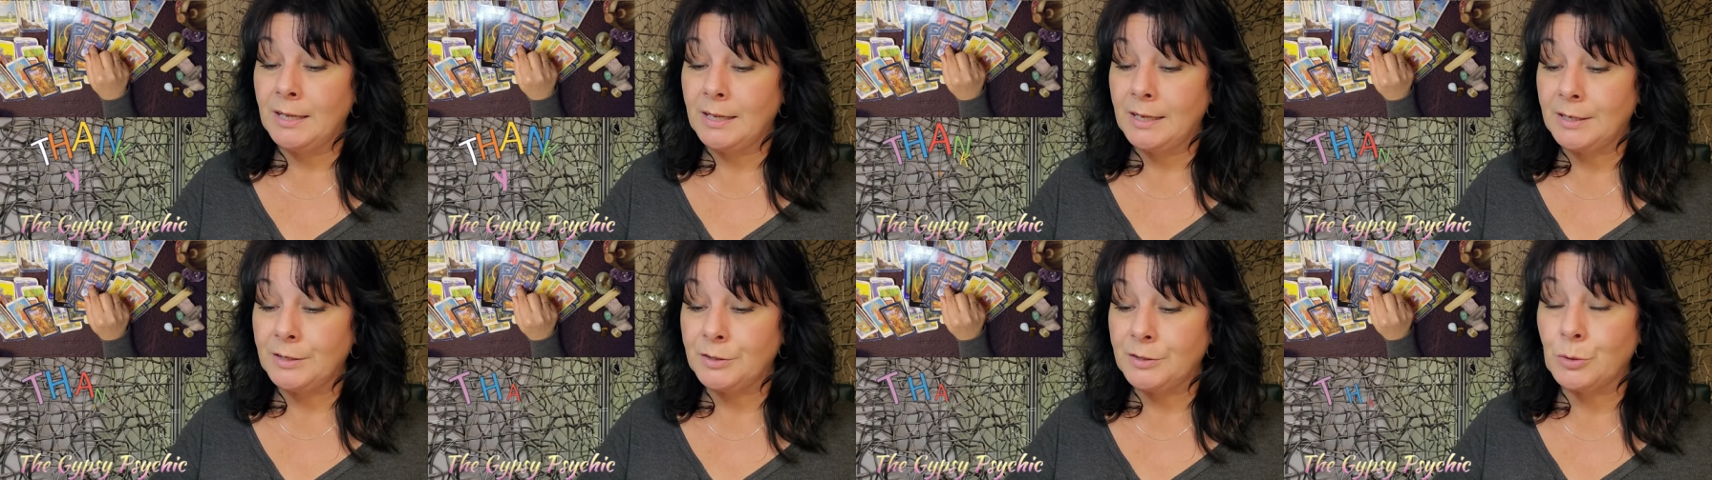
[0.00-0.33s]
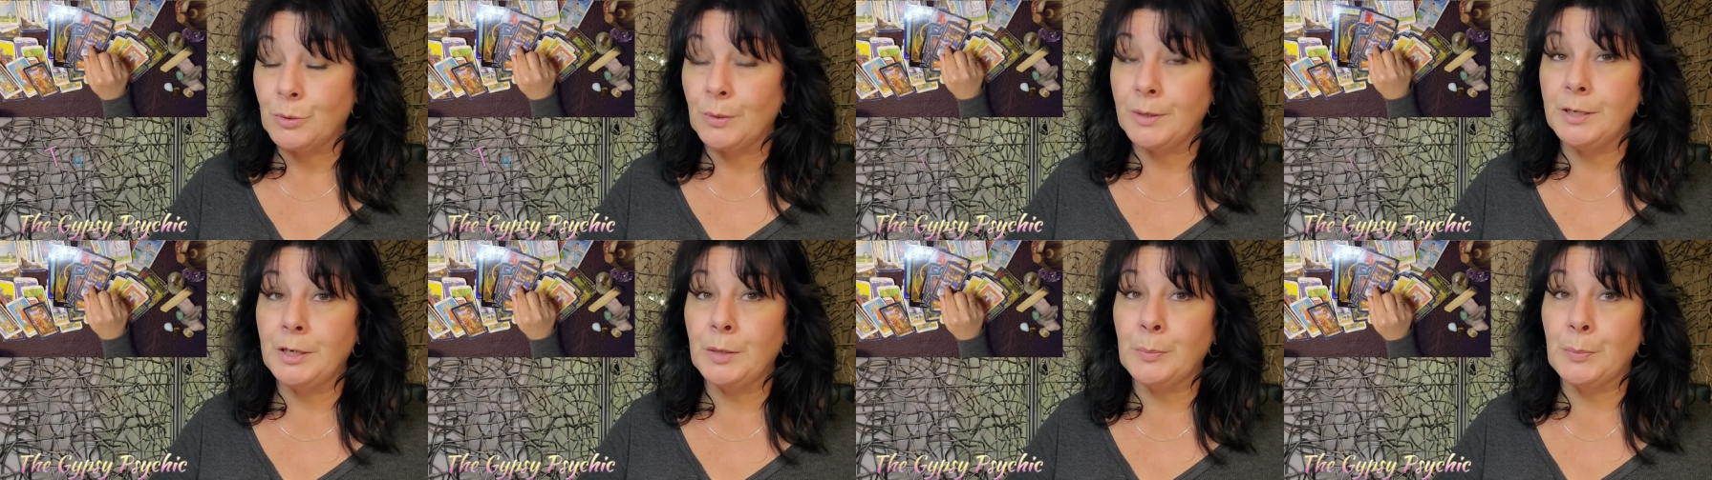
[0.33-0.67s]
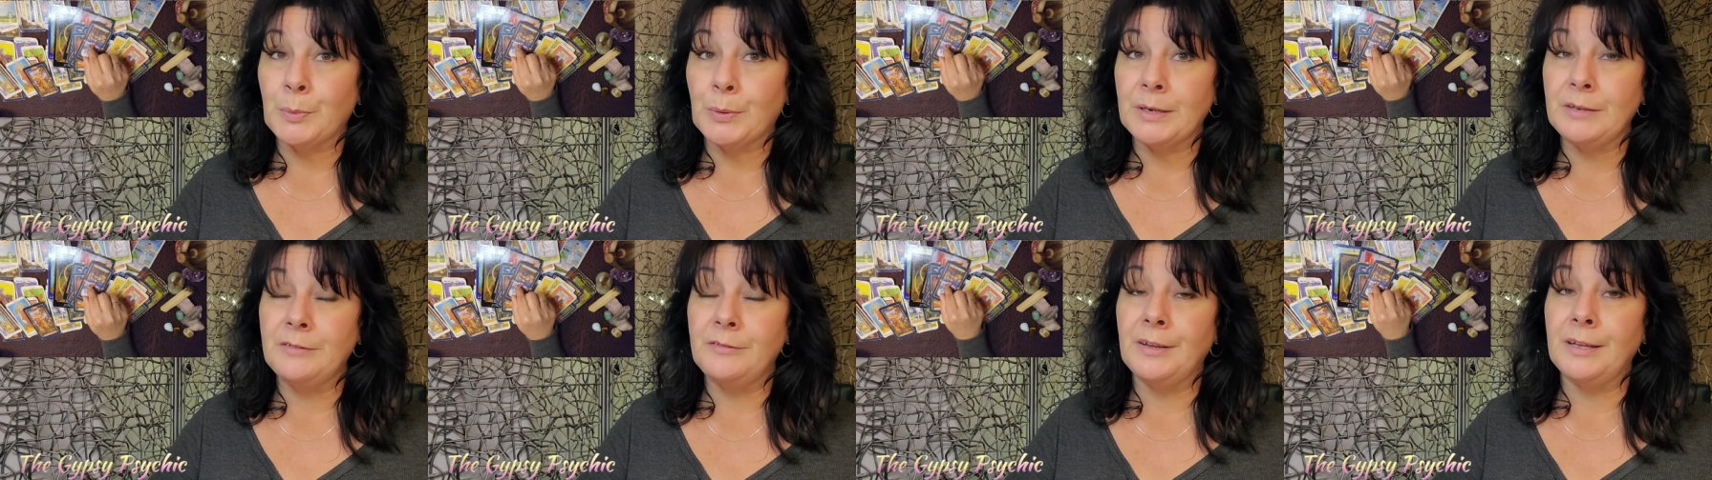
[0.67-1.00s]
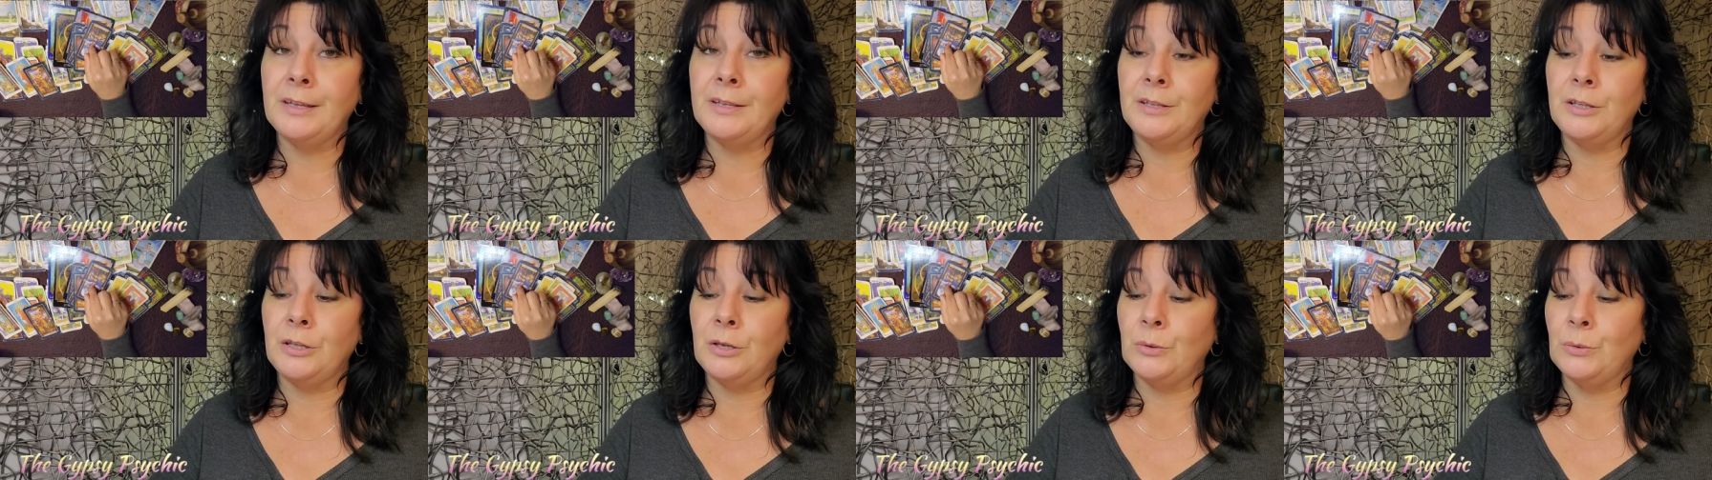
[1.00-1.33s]
is going to
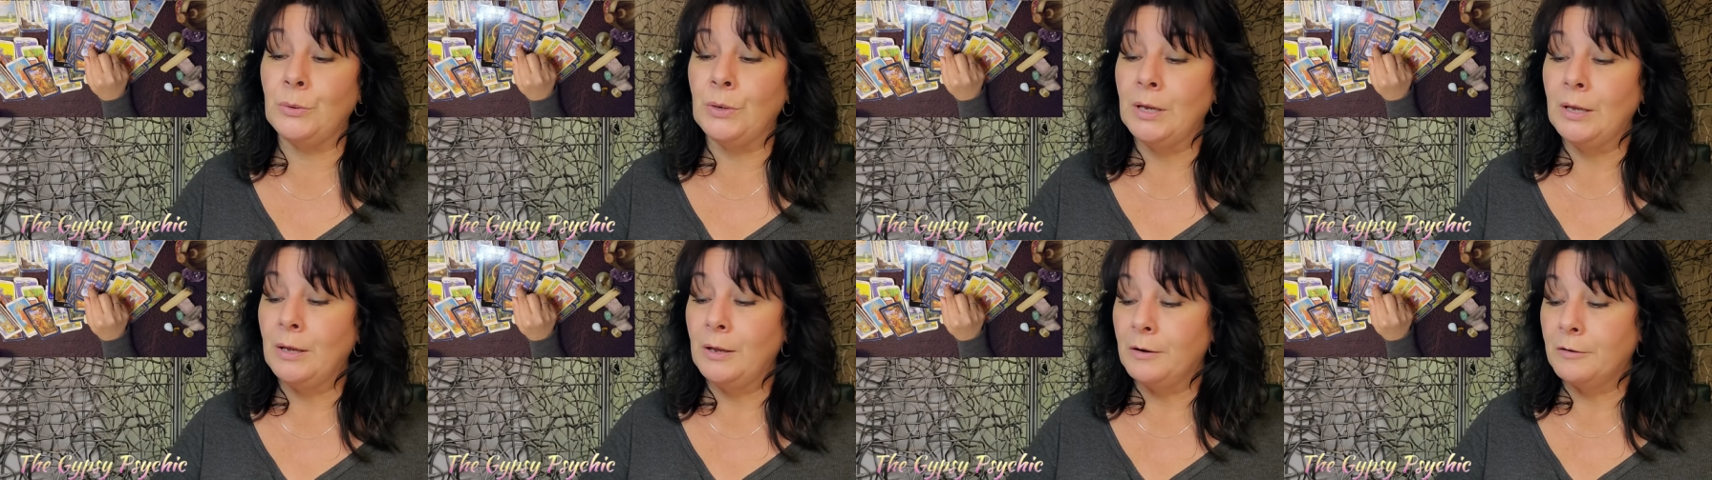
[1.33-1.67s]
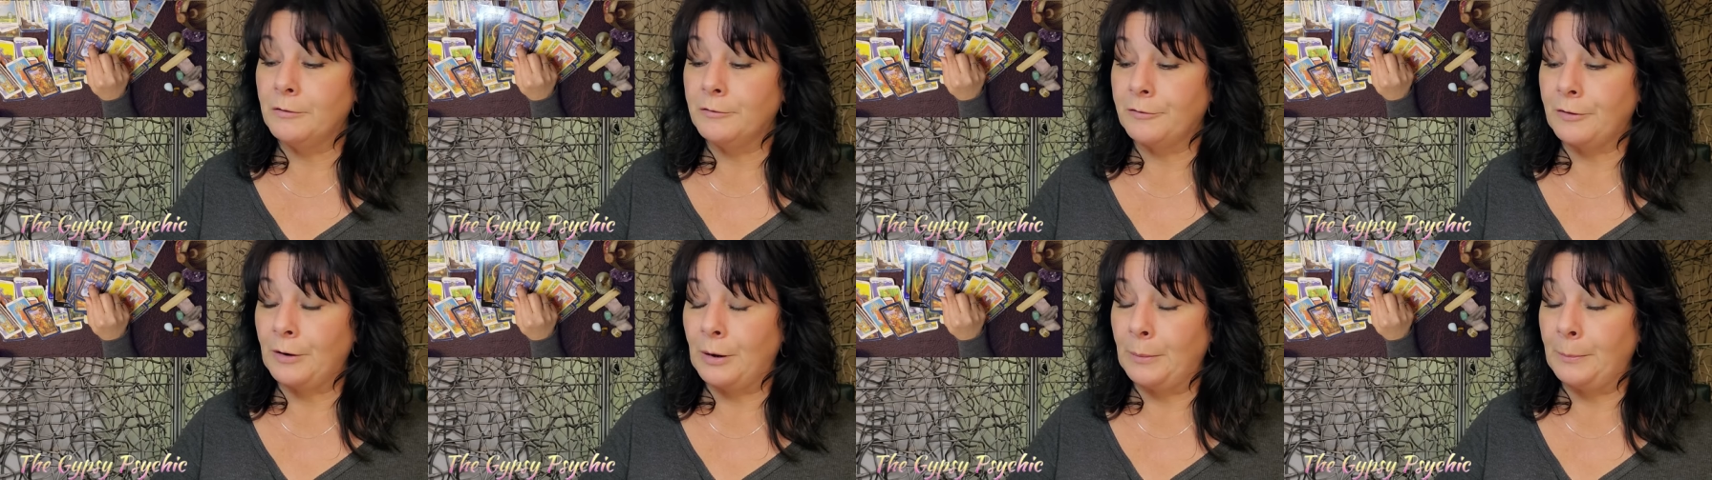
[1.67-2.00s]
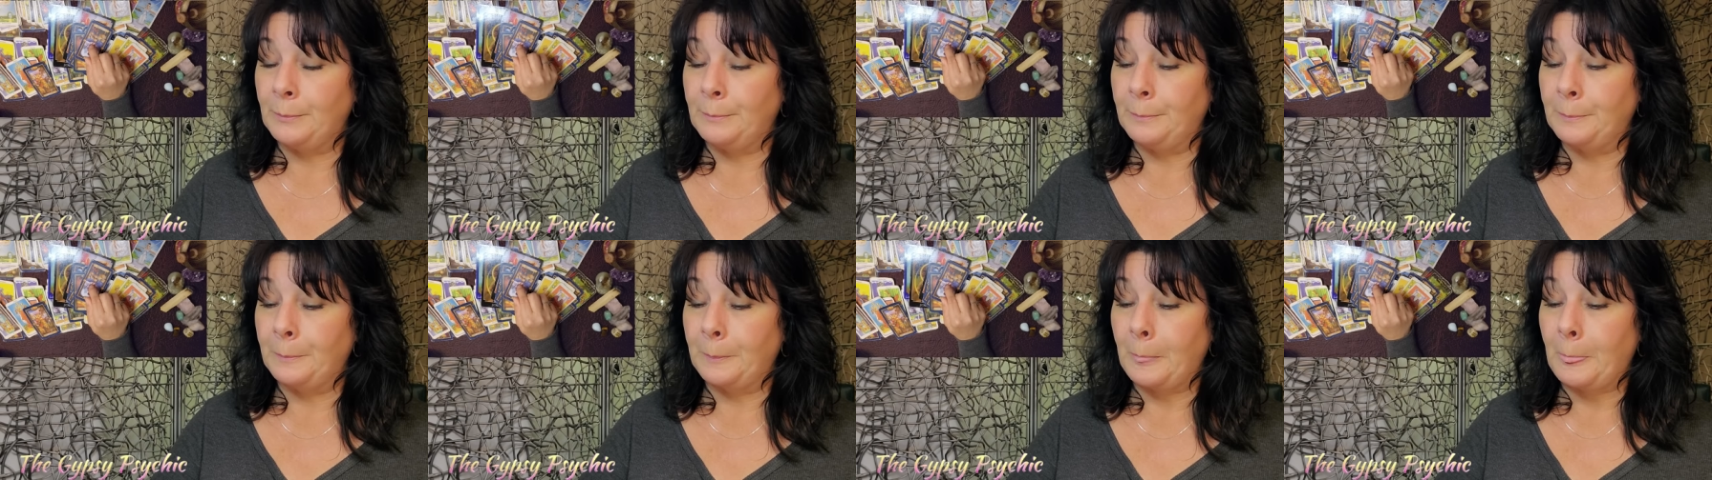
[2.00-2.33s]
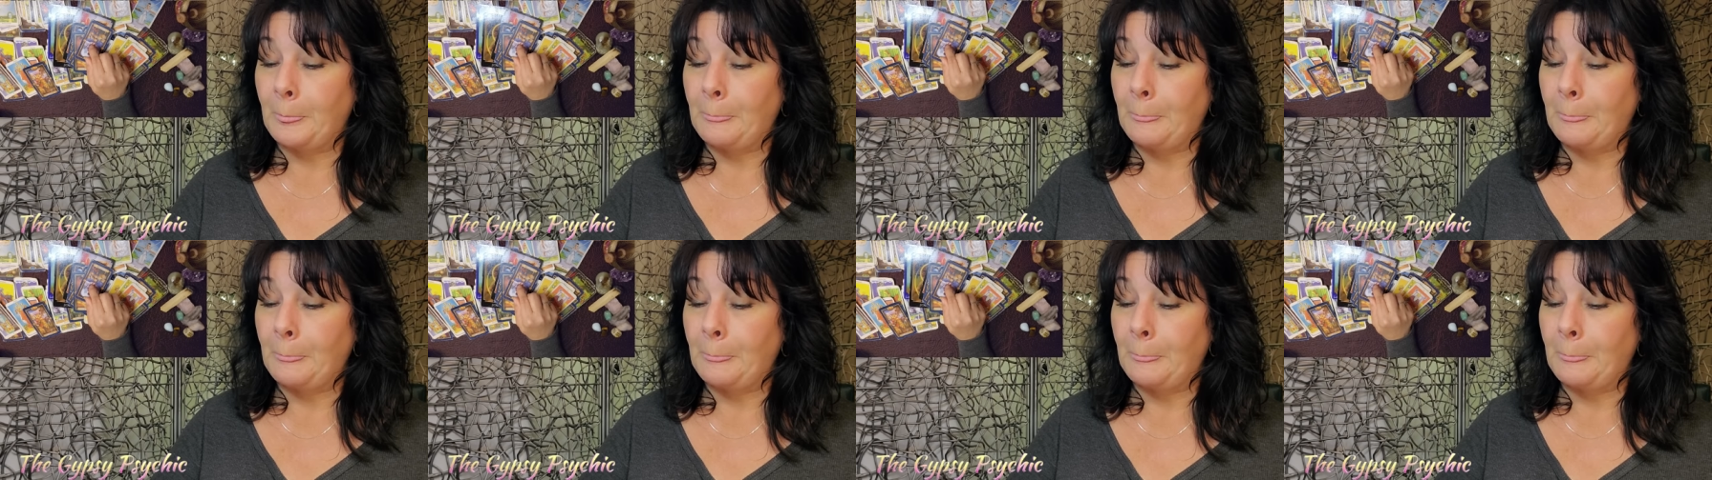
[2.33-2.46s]
prevent you from